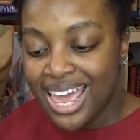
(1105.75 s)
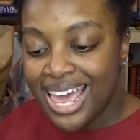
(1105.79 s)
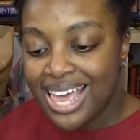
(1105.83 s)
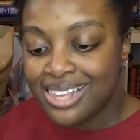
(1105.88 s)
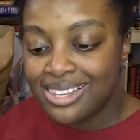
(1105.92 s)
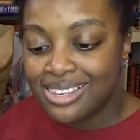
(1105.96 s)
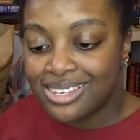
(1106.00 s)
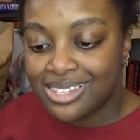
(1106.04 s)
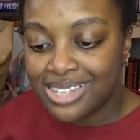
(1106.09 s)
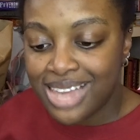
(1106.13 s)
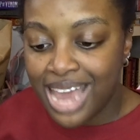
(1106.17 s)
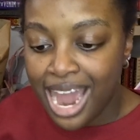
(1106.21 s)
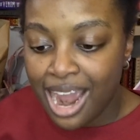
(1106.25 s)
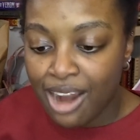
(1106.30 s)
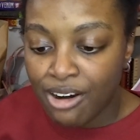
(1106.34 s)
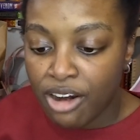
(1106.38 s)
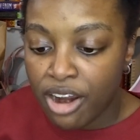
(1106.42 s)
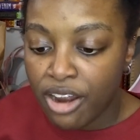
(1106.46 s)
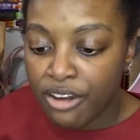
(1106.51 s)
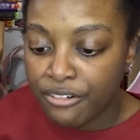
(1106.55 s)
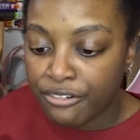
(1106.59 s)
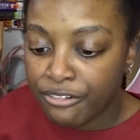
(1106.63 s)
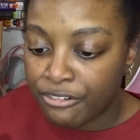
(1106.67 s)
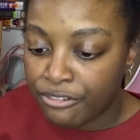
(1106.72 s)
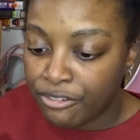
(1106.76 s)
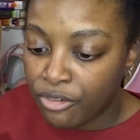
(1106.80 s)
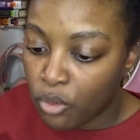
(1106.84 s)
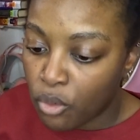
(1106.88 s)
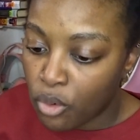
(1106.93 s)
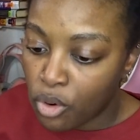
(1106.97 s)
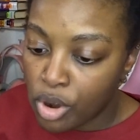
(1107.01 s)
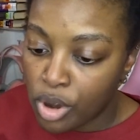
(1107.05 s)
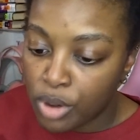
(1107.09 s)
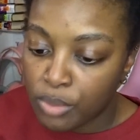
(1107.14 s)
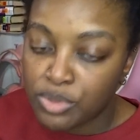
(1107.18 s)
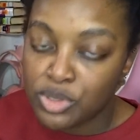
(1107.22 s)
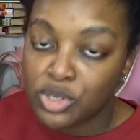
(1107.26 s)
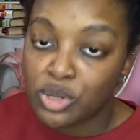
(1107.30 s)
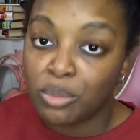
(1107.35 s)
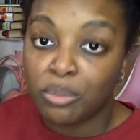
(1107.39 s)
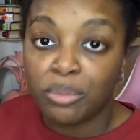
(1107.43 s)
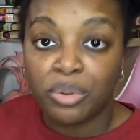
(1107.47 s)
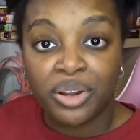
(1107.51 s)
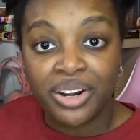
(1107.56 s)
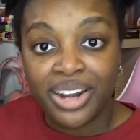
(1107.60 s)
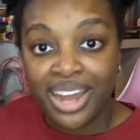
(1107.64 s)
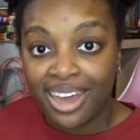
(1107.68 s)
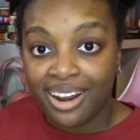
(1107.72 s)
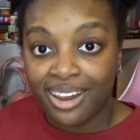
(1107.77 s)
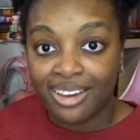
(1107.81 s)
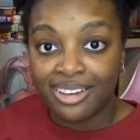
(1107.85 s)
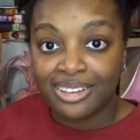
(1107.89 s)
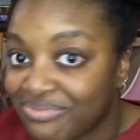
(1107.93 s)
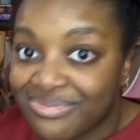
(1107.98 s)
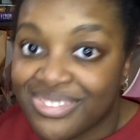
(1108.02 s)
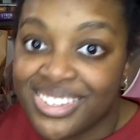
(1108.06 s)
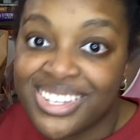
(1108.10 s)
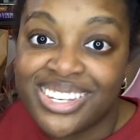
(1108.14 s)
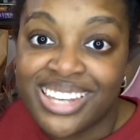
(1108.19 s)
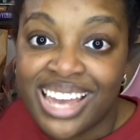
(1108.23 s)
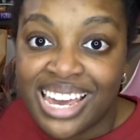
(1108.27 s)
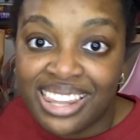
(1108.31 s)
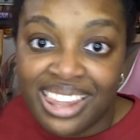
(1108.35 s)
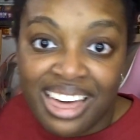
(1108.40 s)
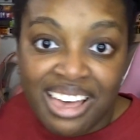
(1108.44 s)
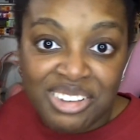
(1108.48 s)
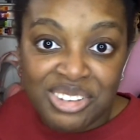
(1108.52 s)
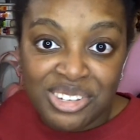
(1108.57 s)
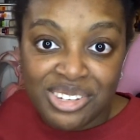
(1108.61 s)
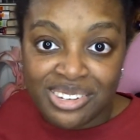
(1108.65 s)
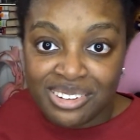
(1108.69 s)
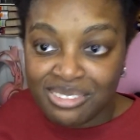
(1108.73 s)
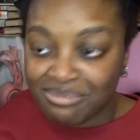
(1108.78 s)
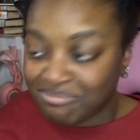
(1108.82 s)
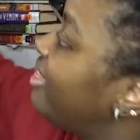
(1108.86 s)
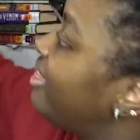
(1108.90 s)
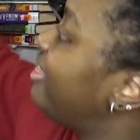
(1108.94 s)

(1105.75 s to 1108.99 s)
Sarah Forbes Bonetta. Say less.